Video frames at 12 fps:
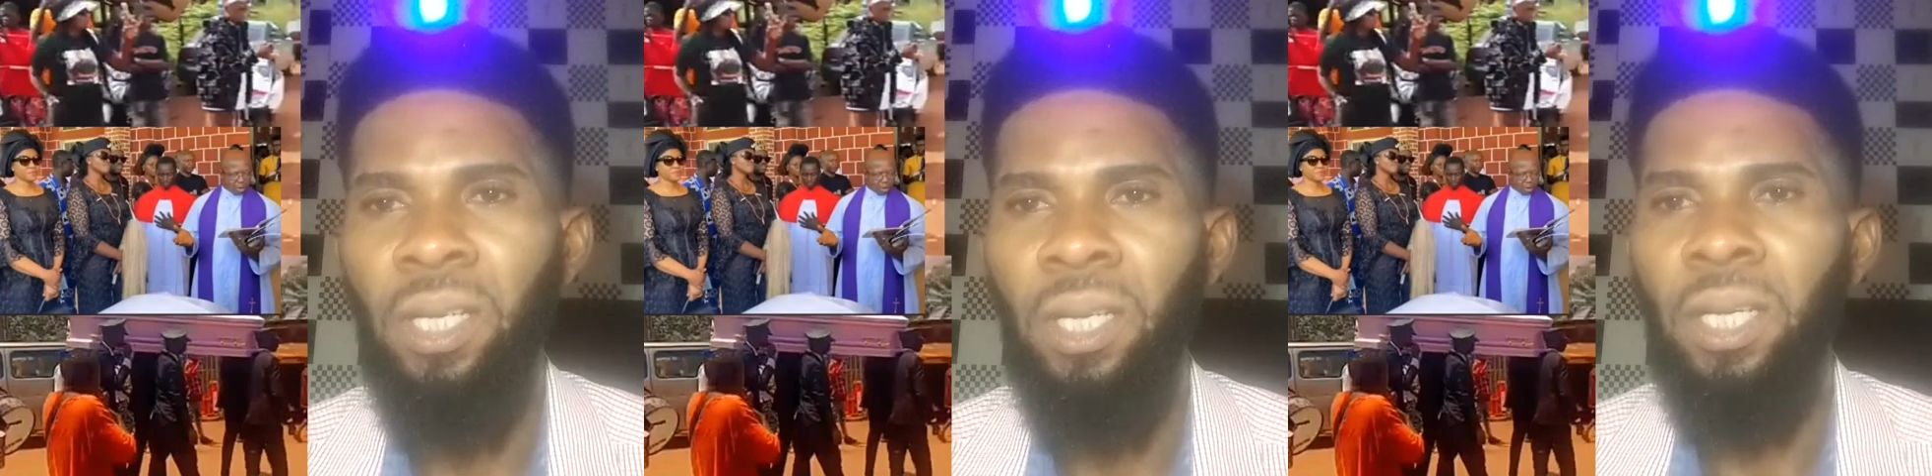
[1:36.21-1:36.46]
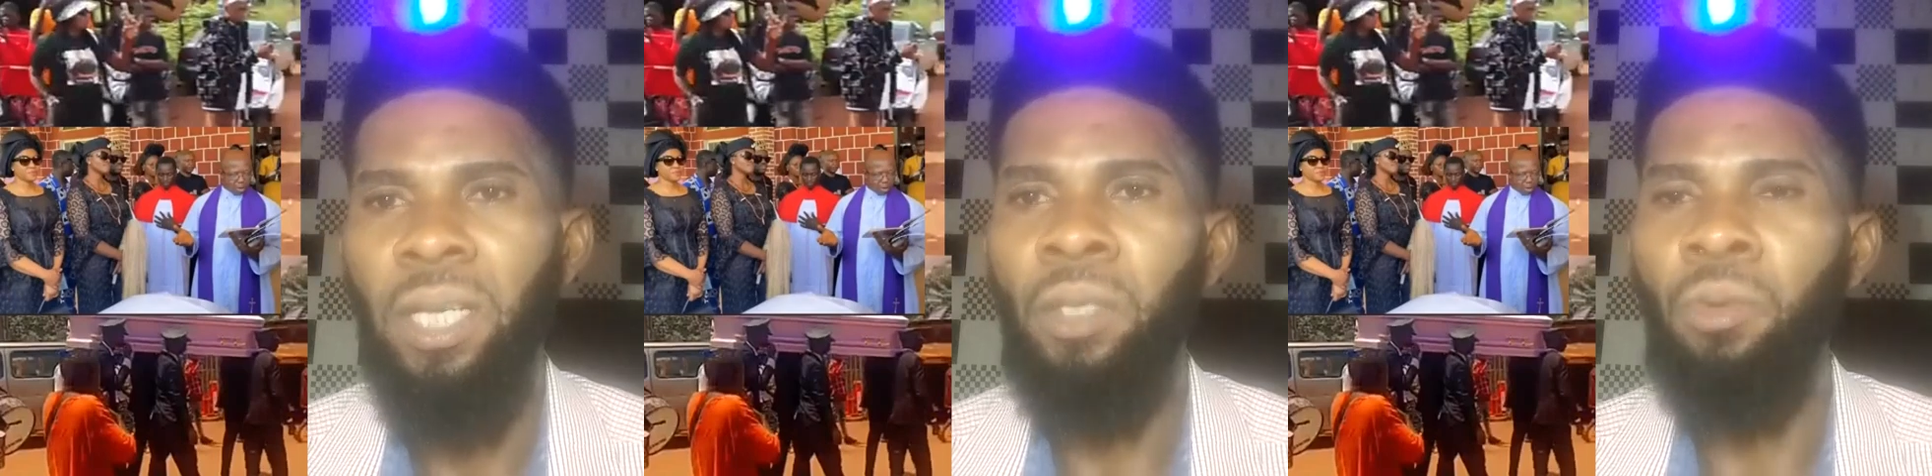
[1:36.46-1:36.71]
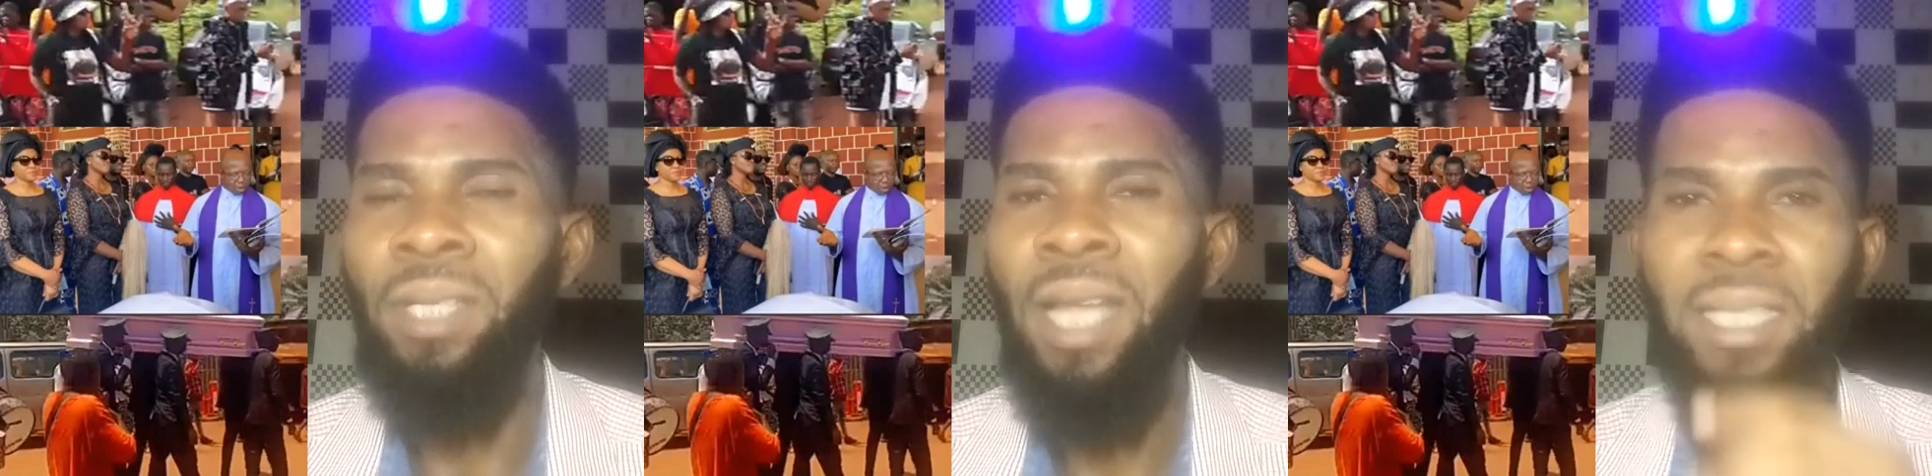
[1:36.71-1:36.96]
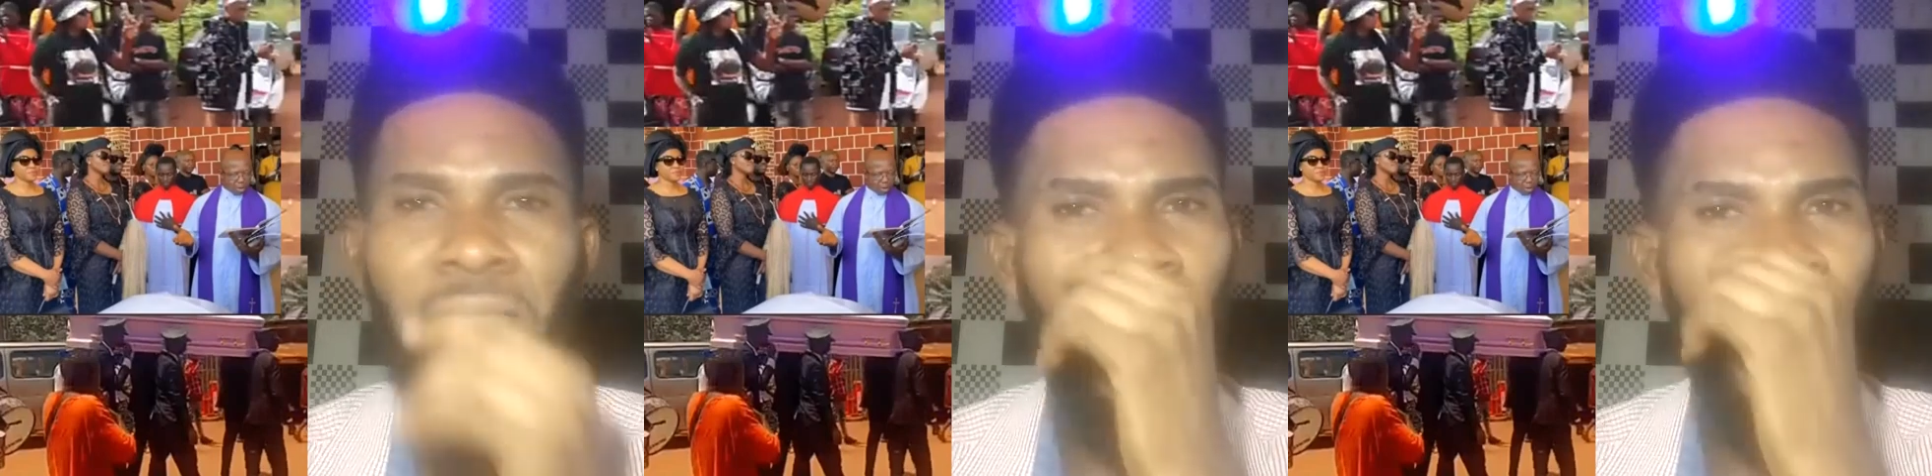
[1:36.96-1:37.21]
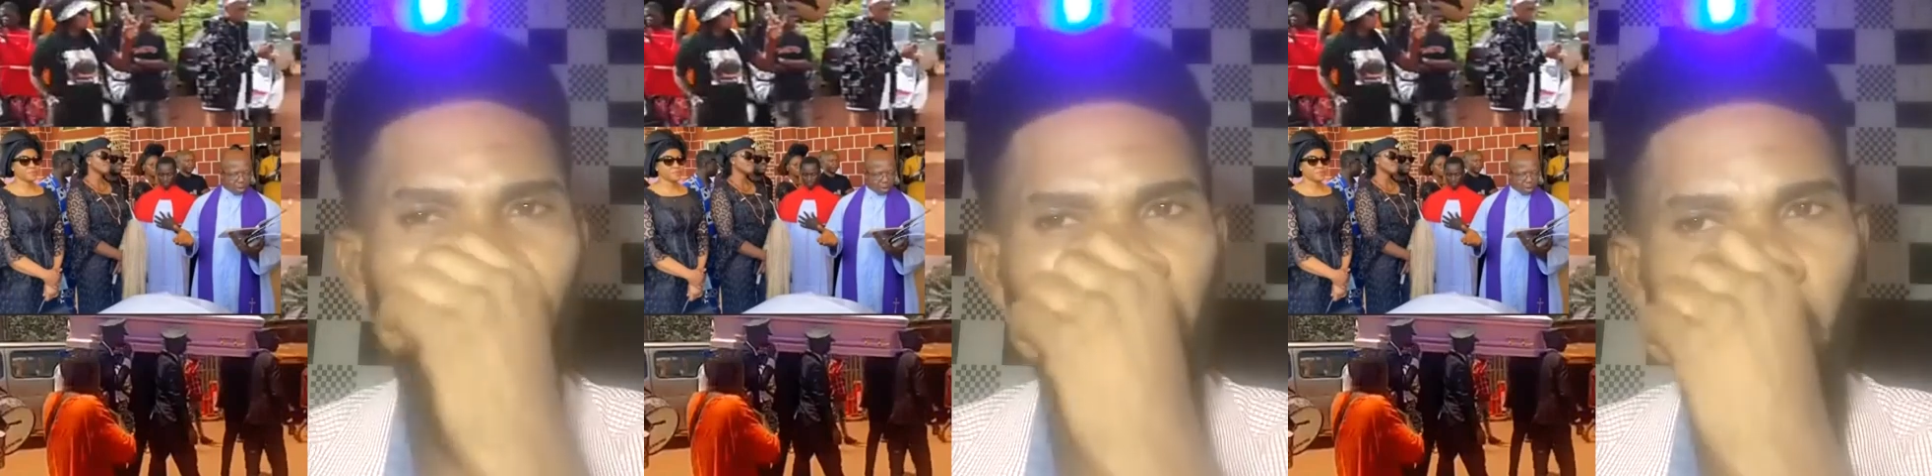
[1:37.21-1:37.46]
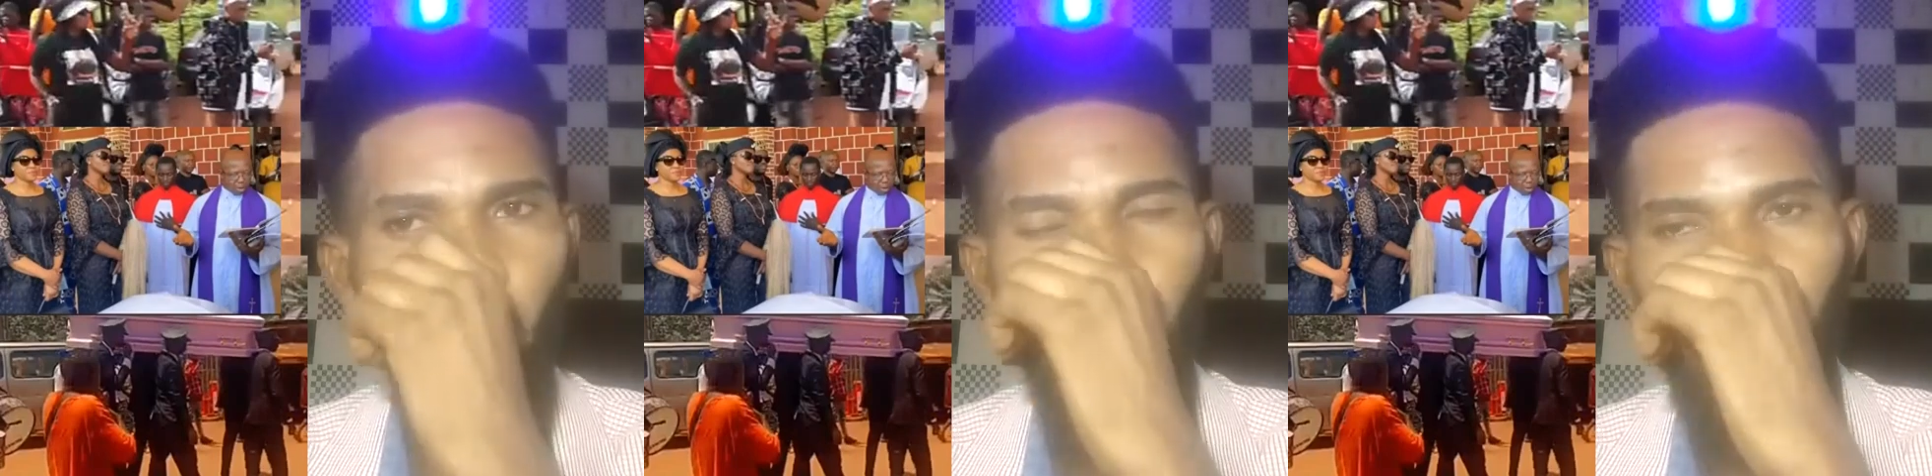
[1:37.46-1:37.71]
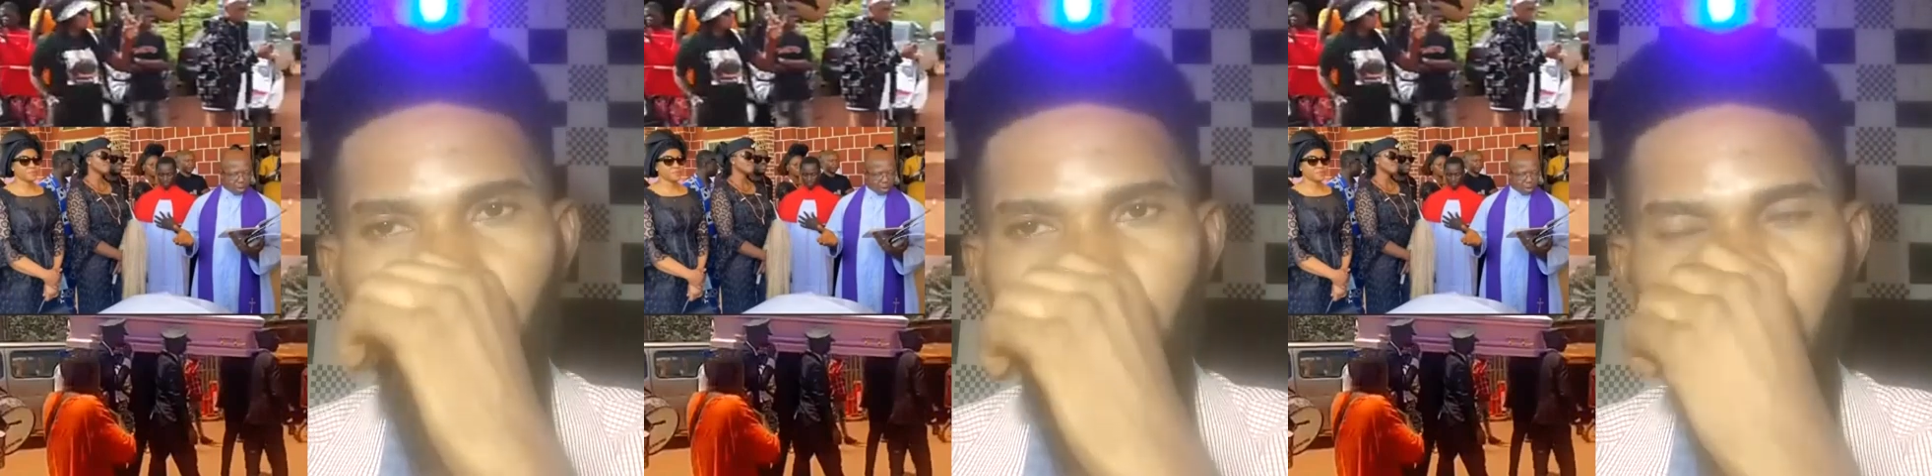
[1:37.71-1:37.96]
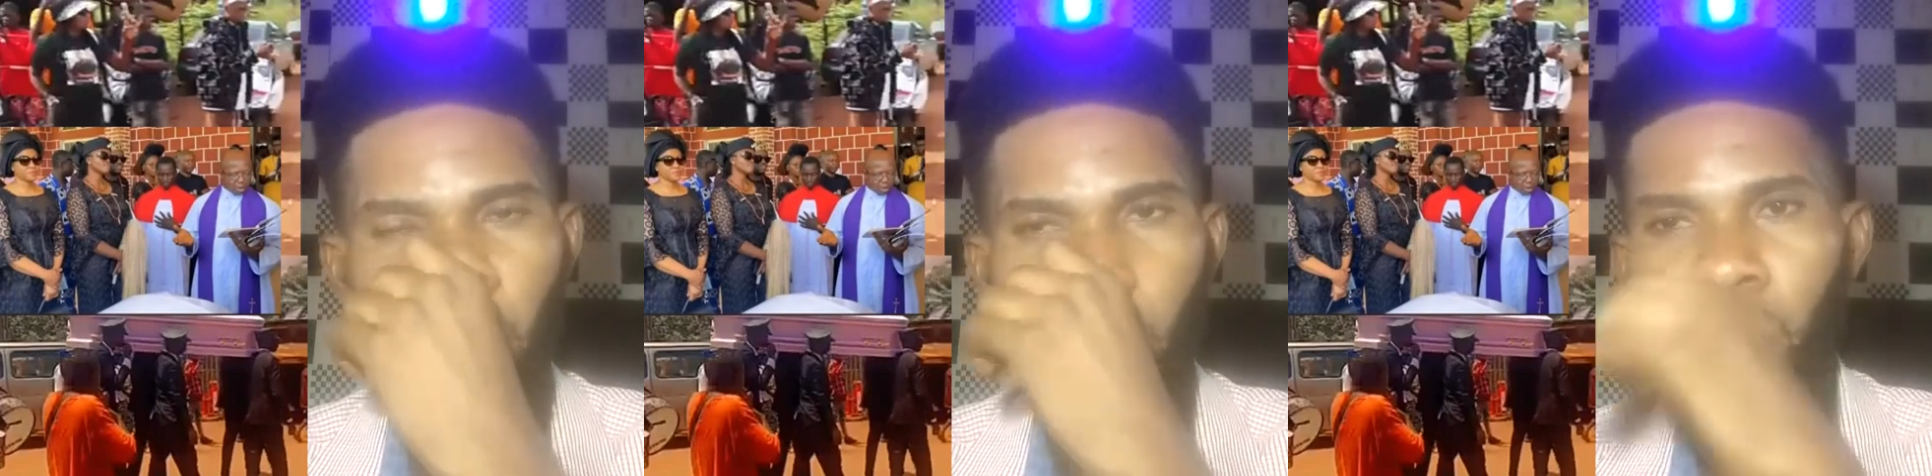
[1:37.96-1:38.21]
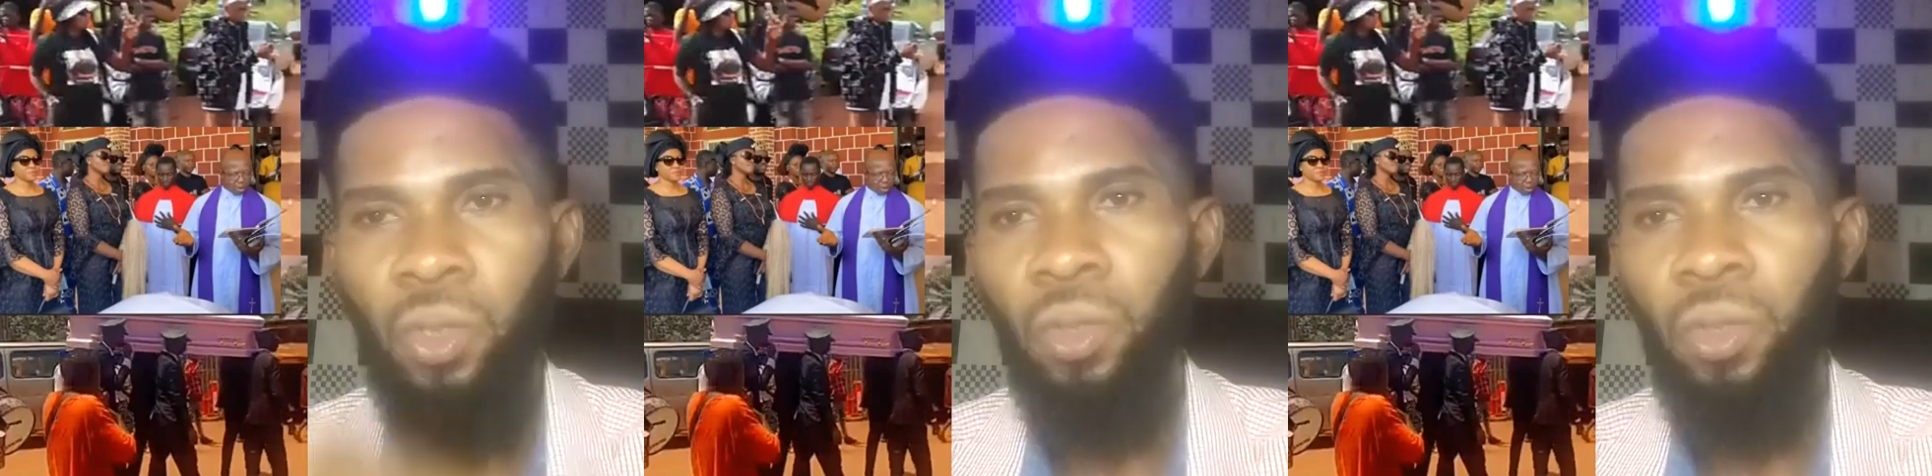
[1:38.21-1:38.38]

you know, that act was not